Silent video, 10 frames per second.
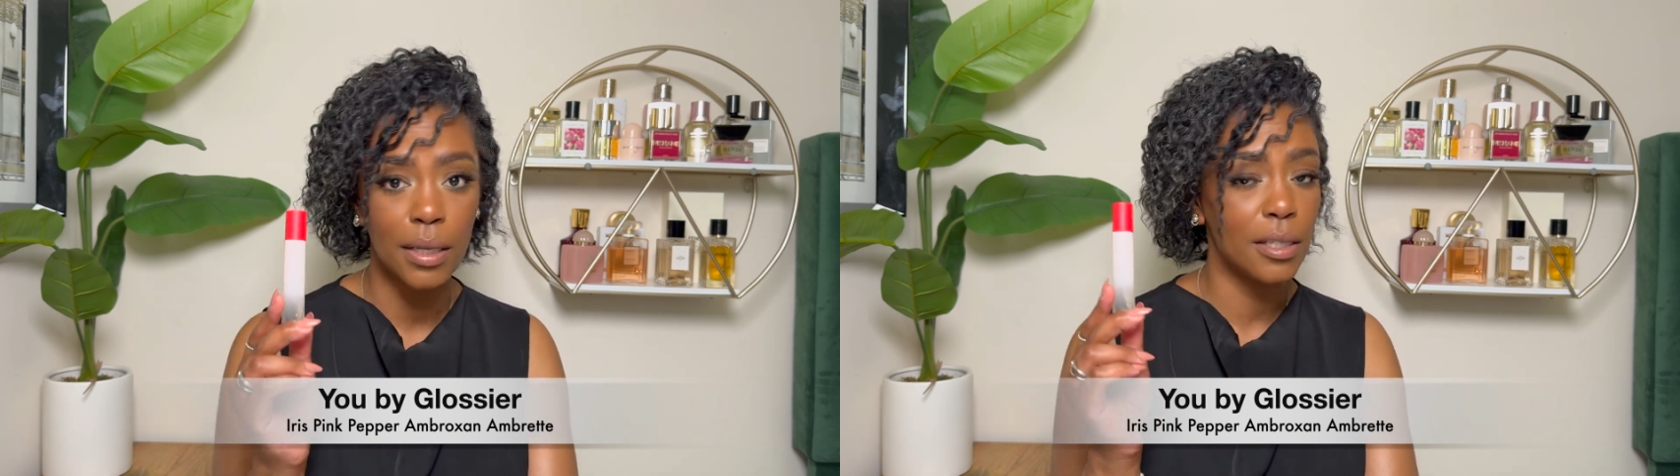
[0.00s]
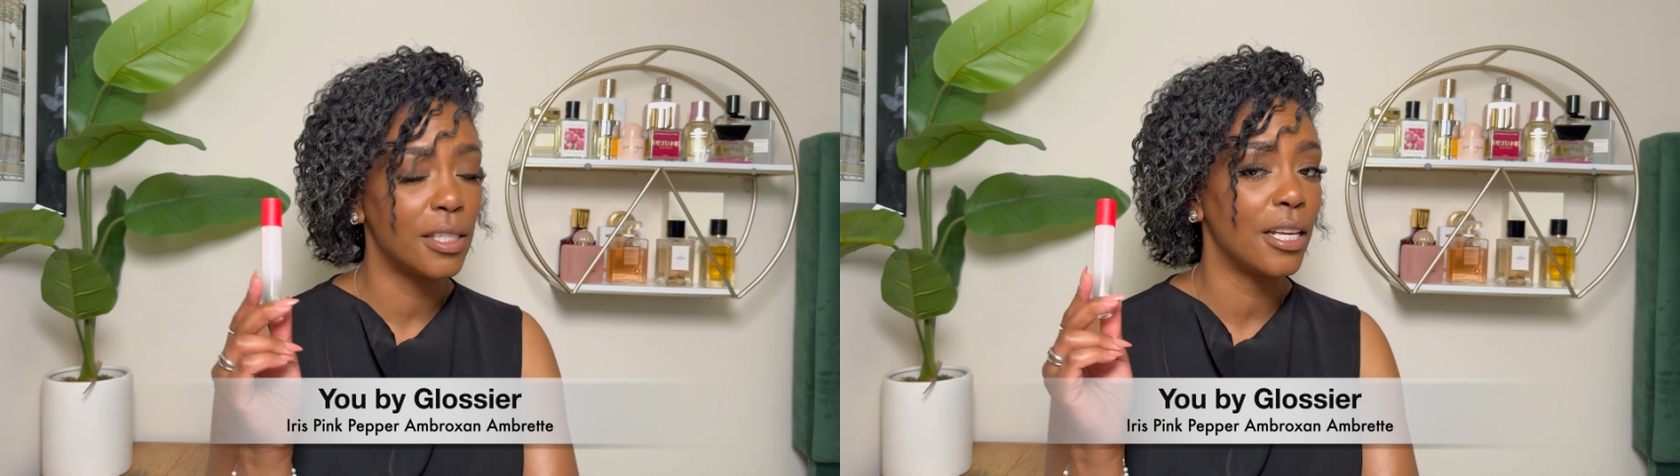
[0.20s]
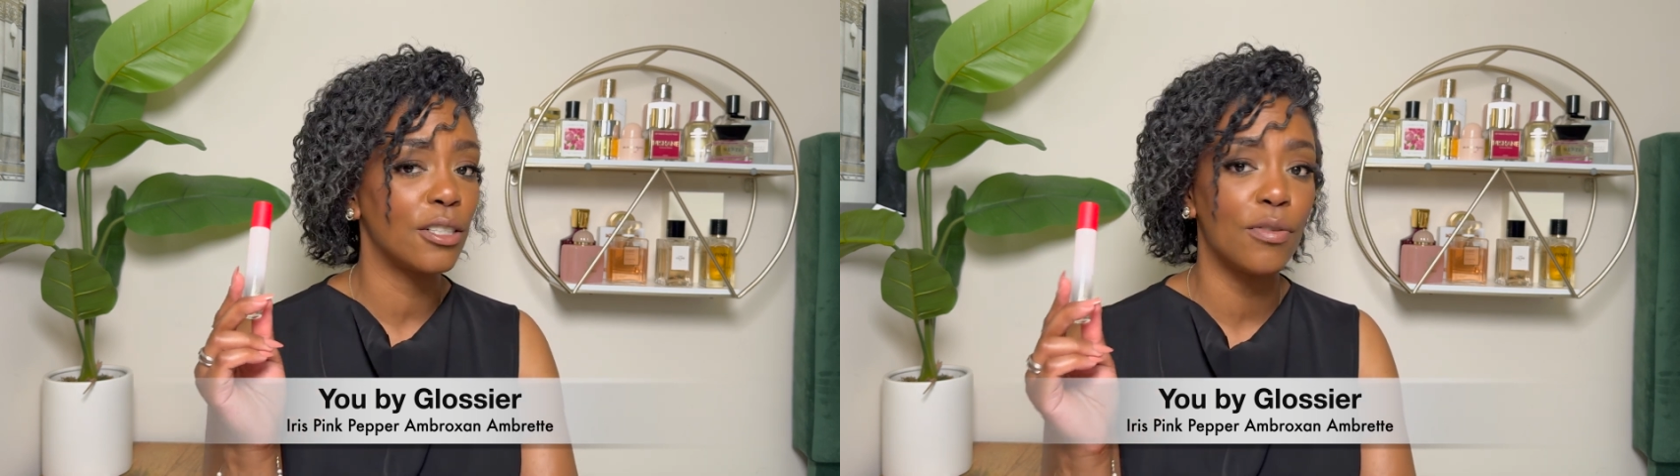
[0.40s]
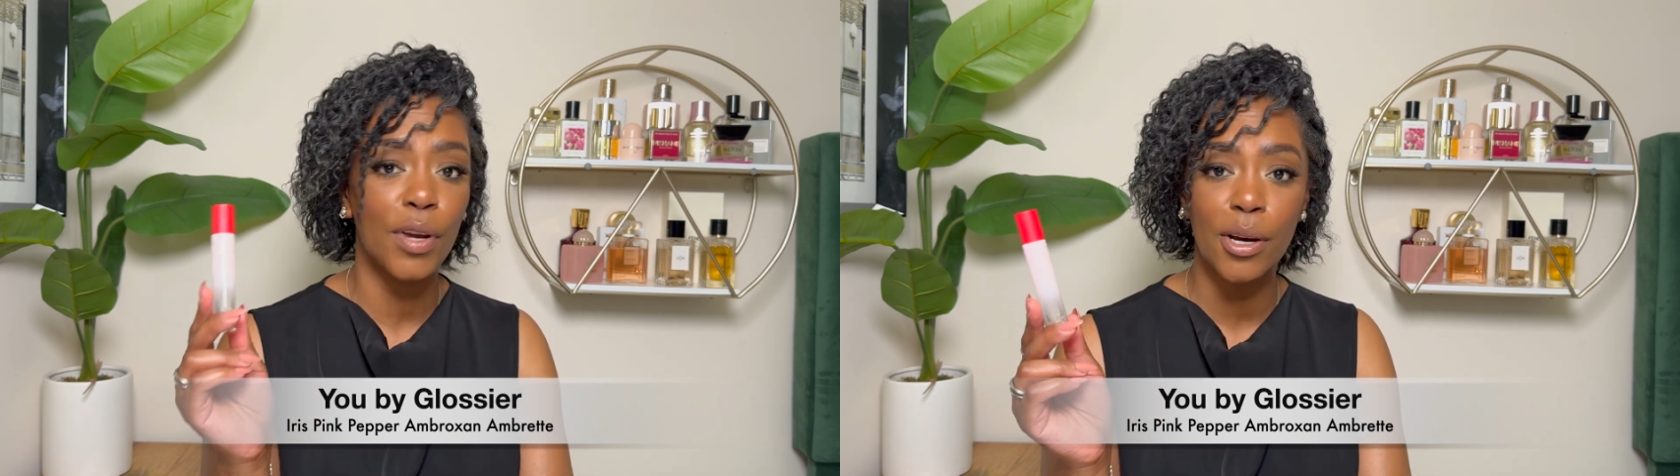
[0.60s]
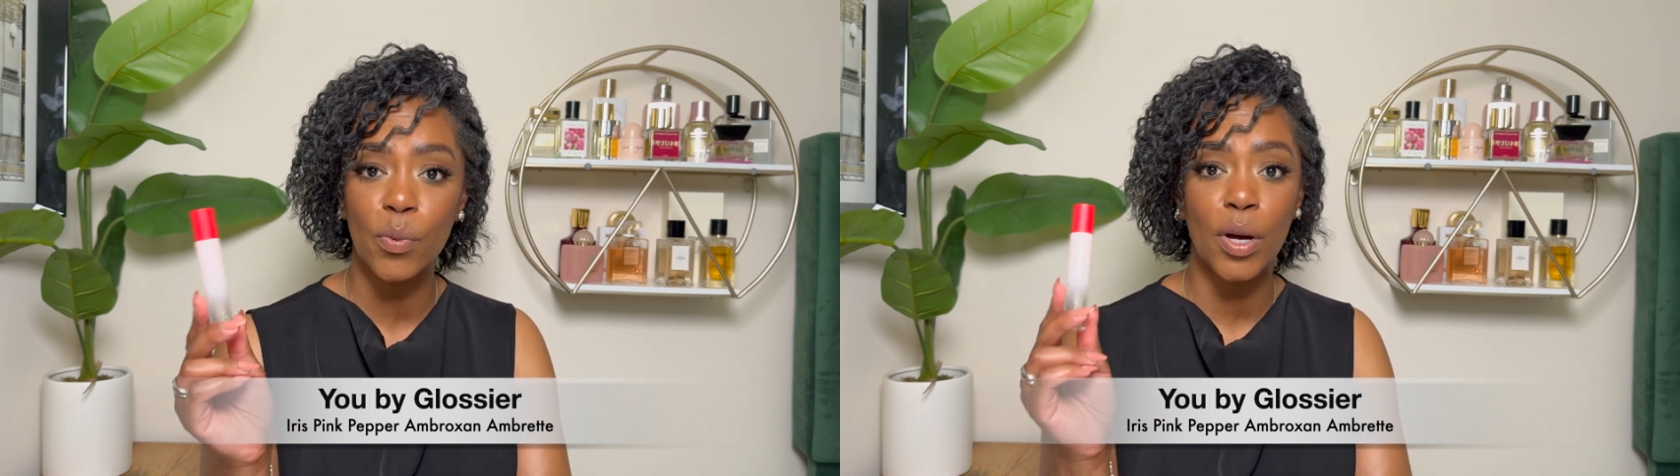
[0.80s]
it sells
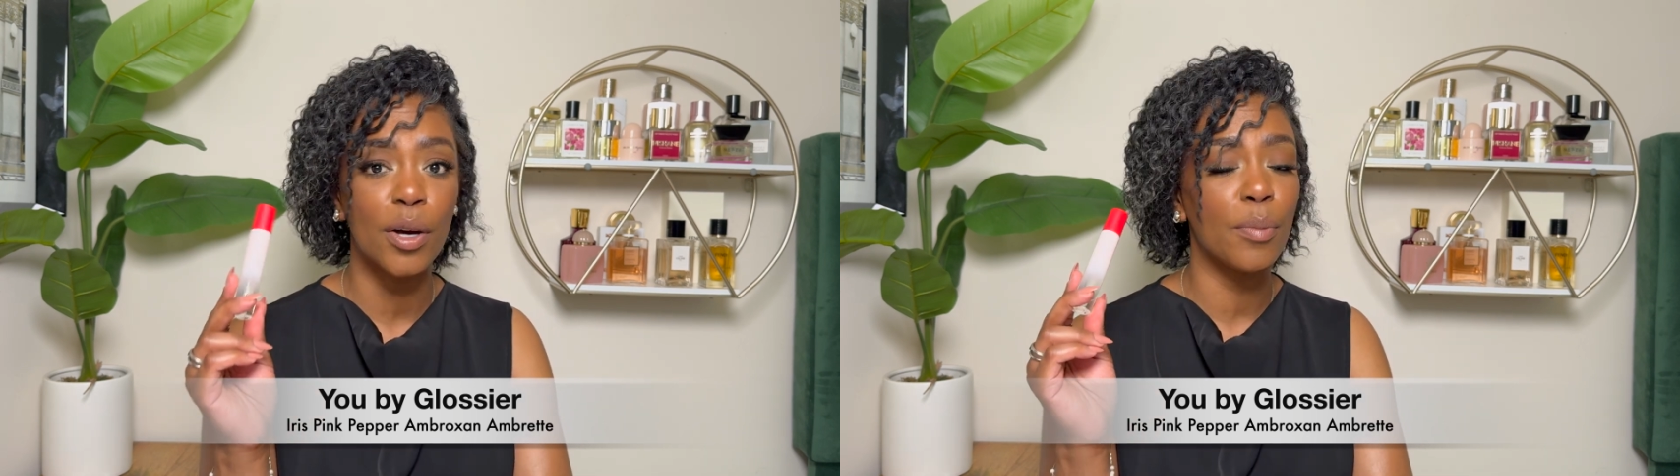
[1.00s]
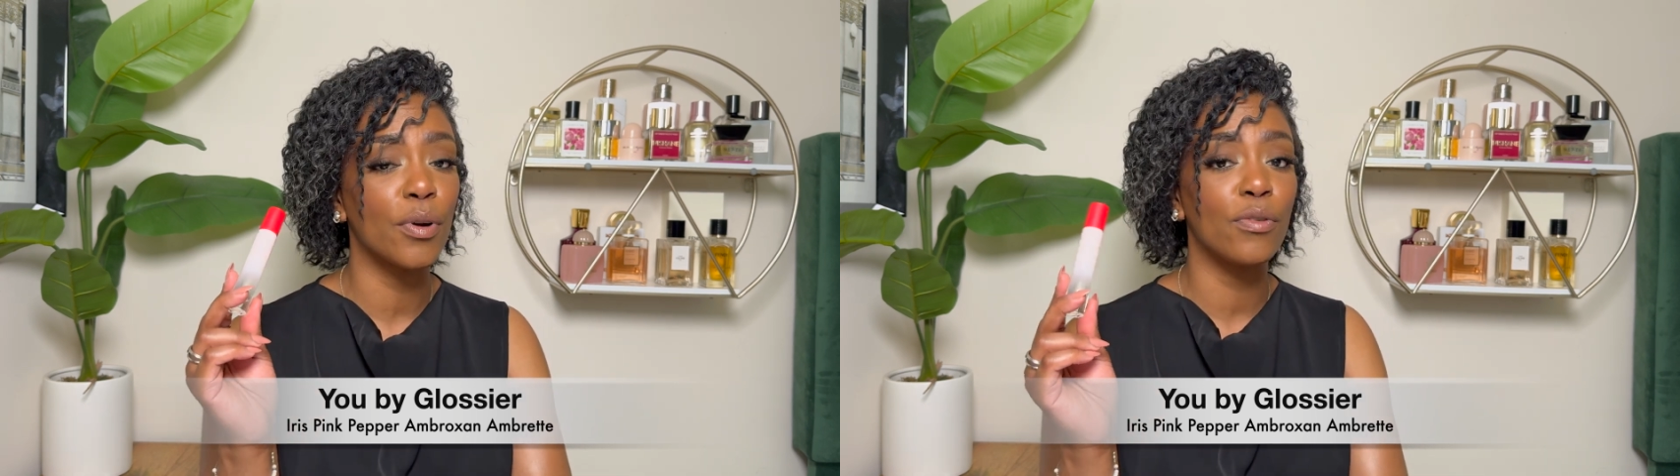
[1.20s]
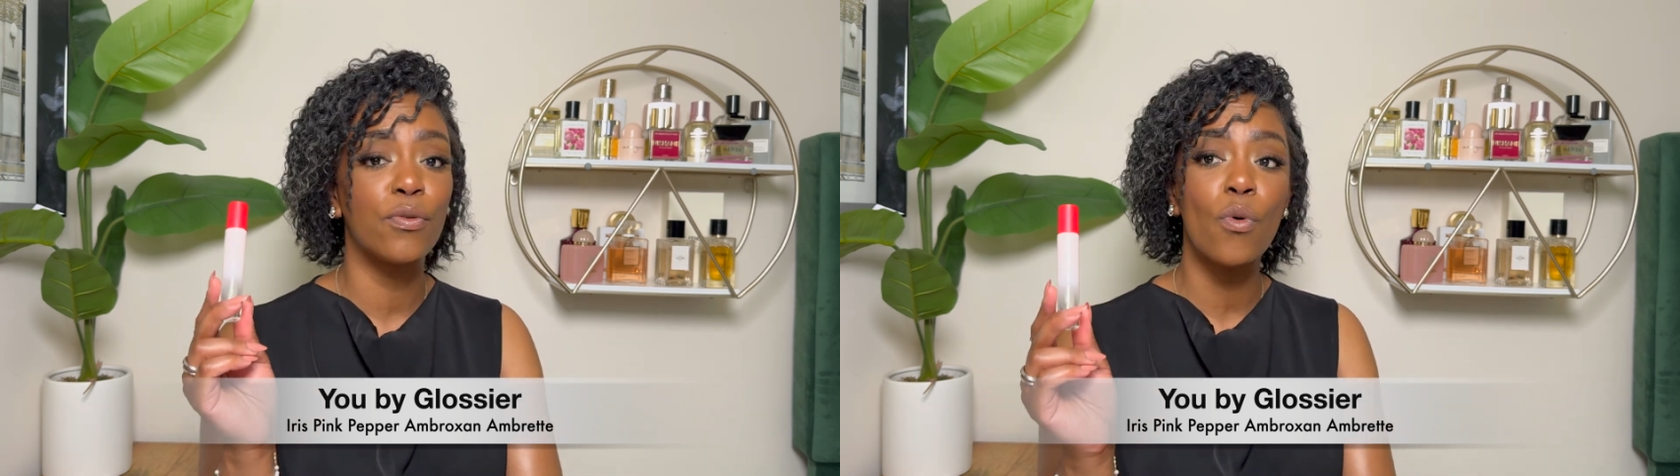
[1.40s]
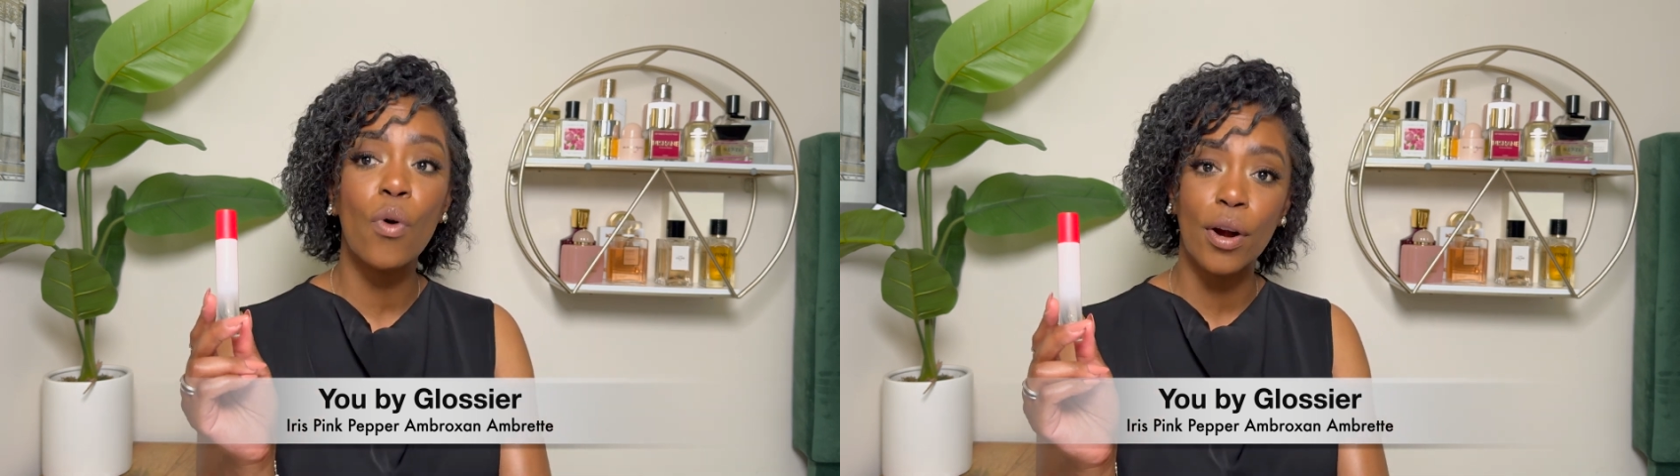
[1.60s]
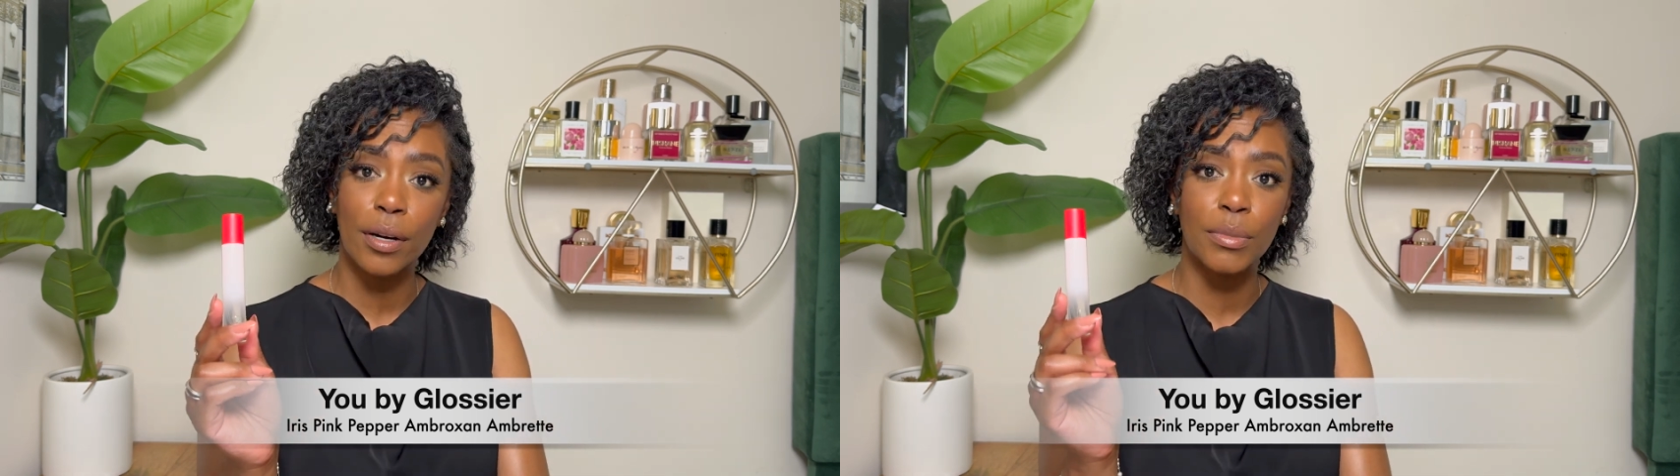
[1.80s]
very well, it
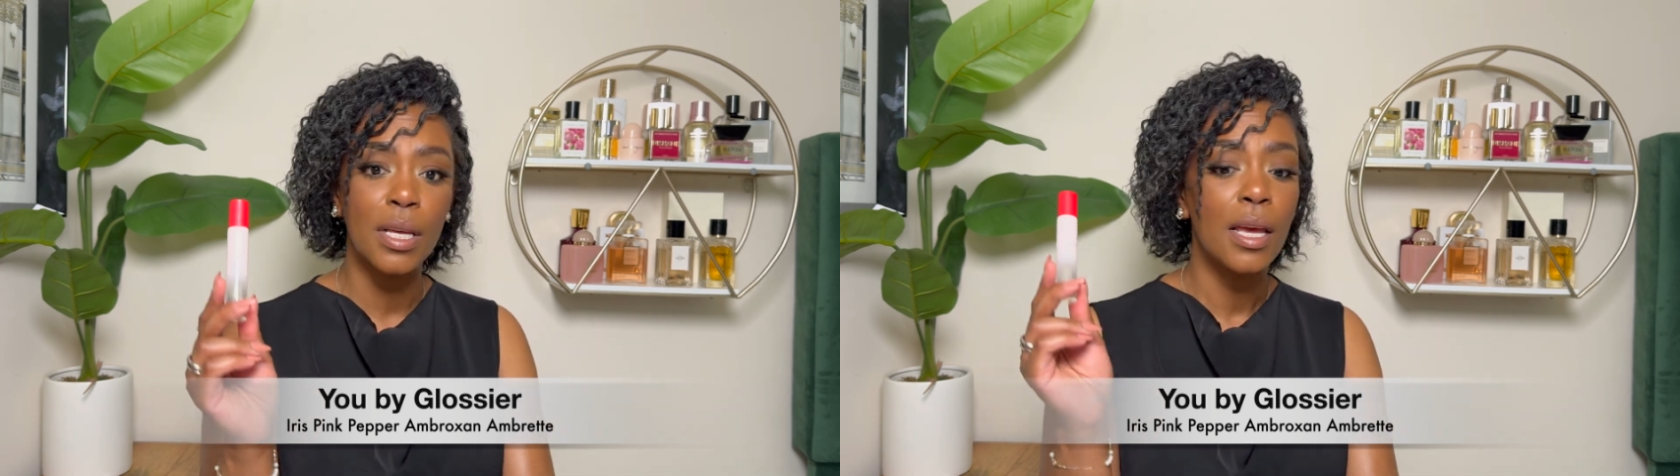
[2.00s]
performs.